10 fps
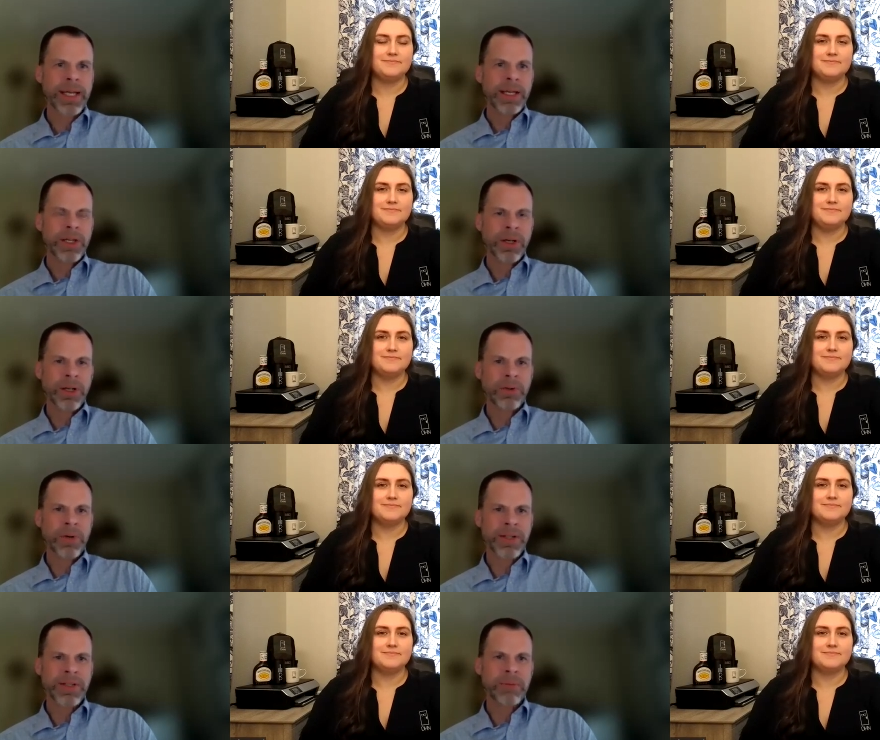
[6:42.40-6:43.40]
Speaker 1: you can
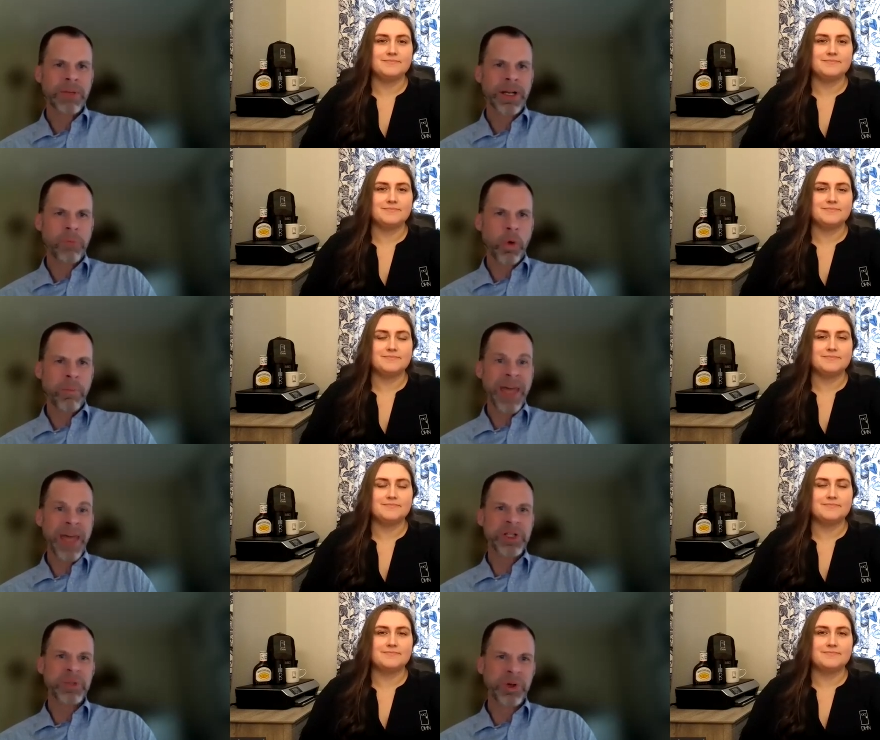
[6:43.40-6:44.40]
address them in a more
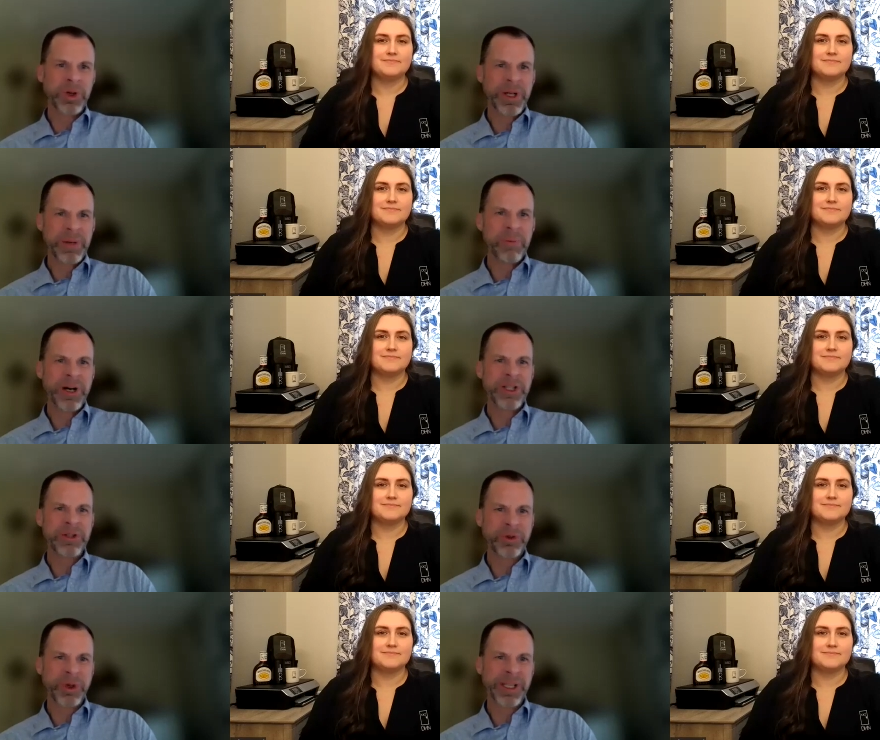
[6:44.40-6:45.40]
manageable, budget
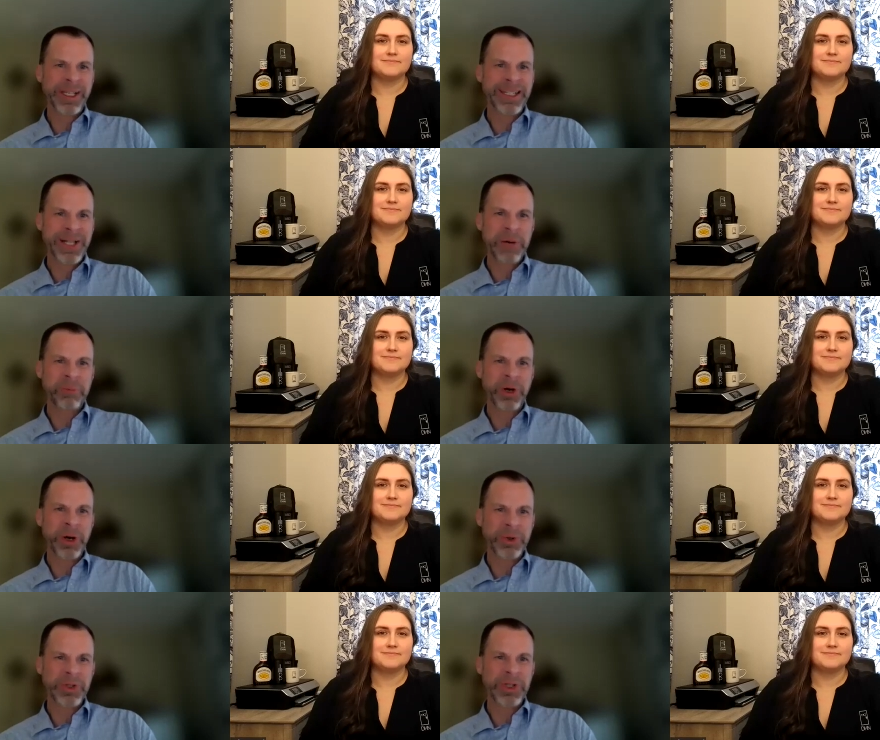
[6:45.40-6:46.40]
friendly
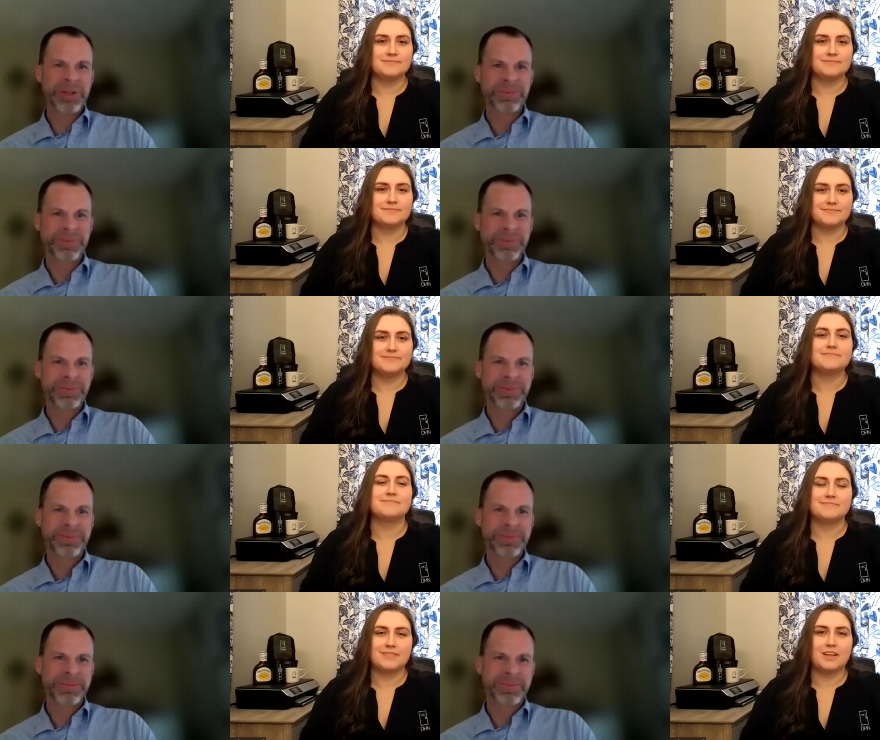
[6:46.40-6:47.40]
approach.
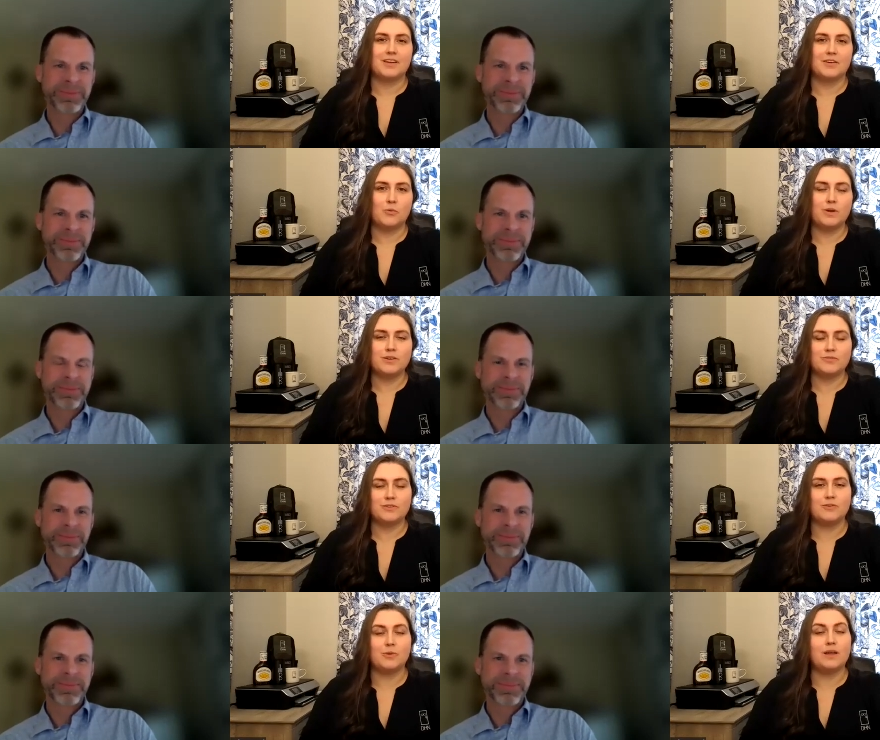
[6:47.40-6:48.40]

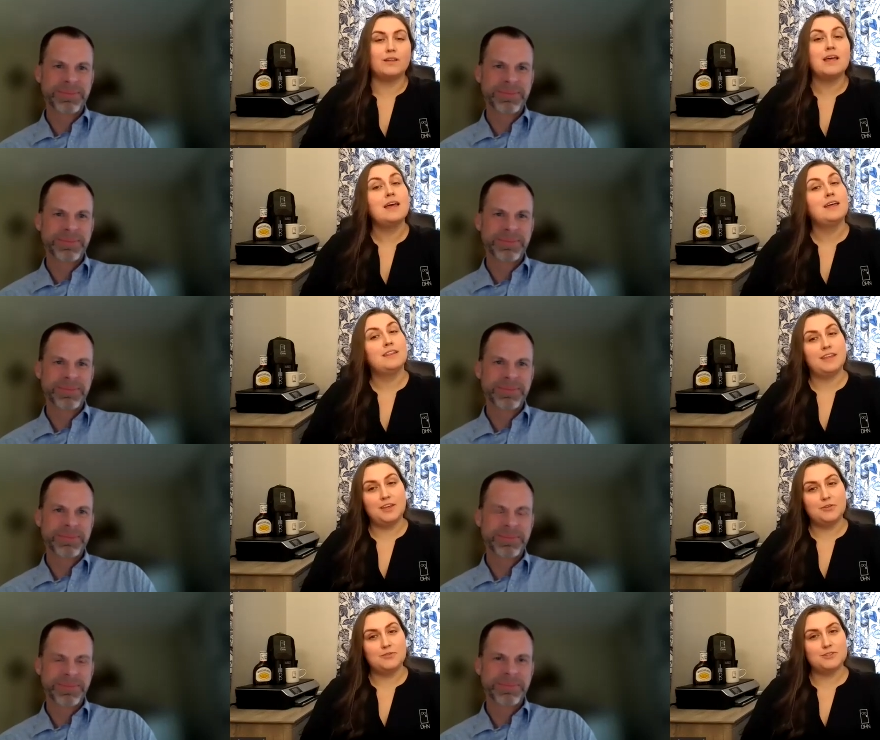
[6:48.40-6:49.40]
Speaker 2: Wonderful. Well,
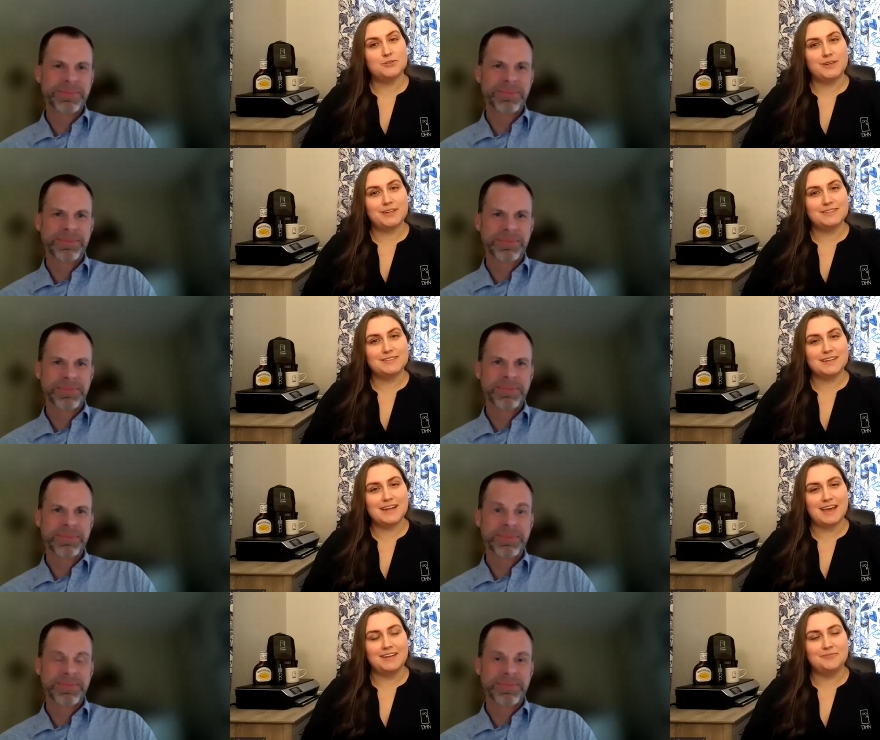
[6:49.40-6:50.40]
thank you for joining us
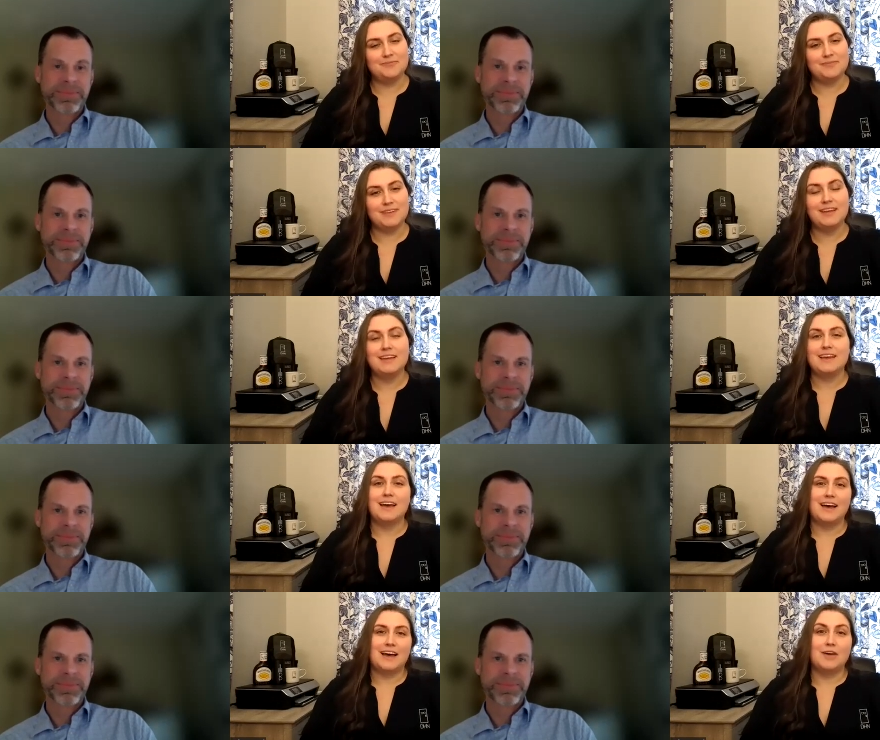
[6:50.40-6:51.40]
today.
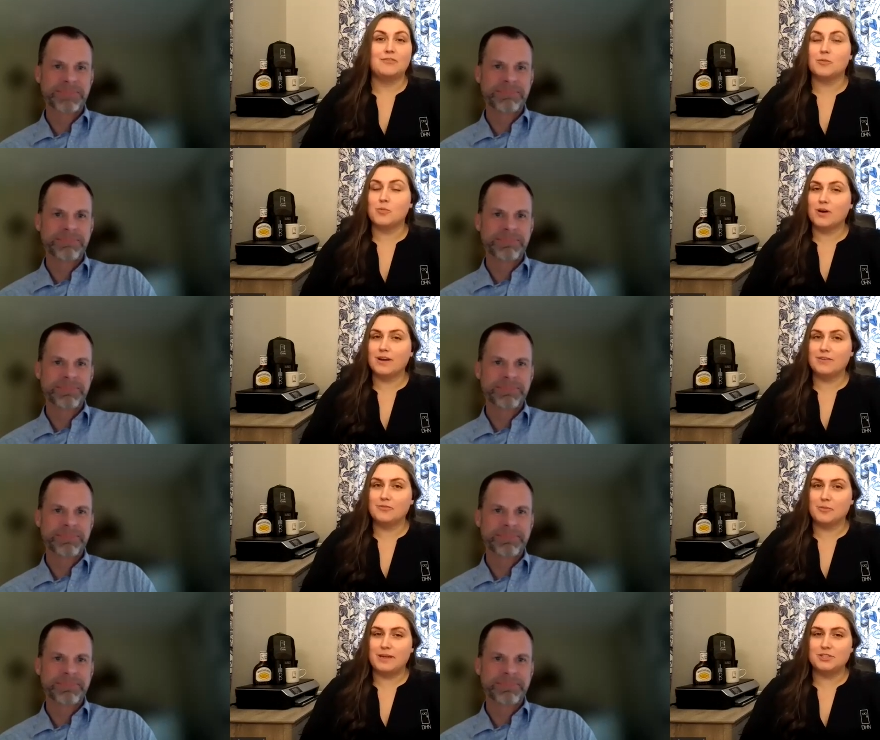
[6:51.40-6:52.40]
Uh, for more
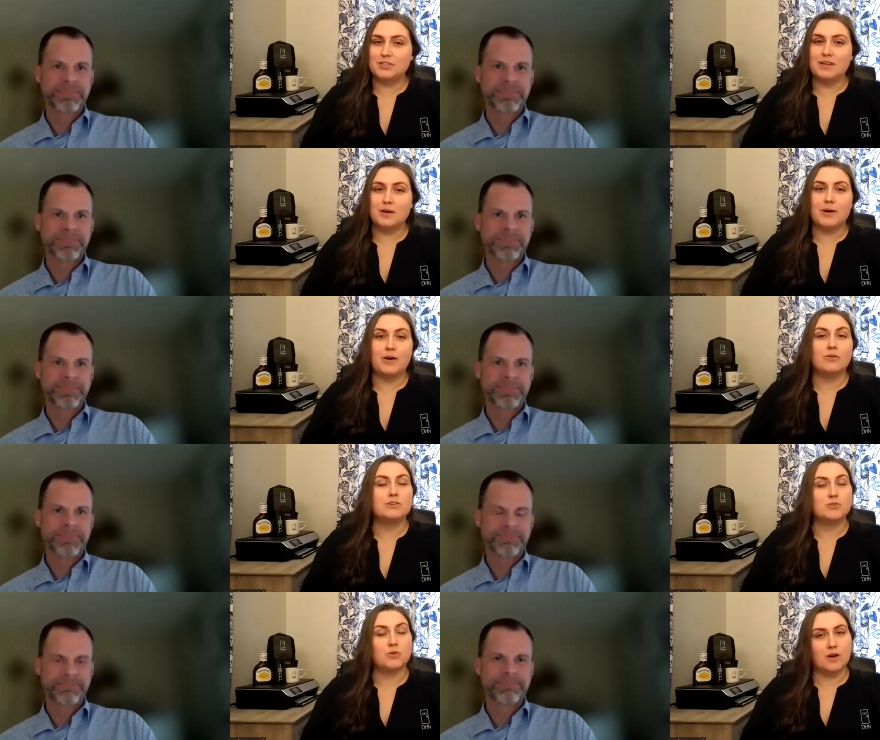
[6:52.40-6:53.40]
information about
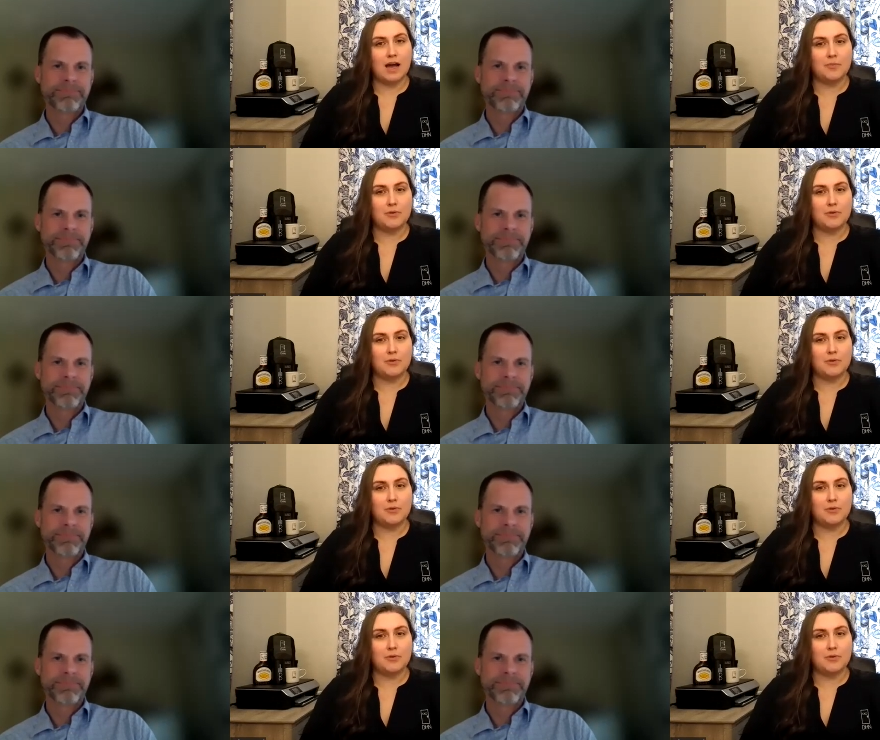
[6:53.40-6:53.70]
door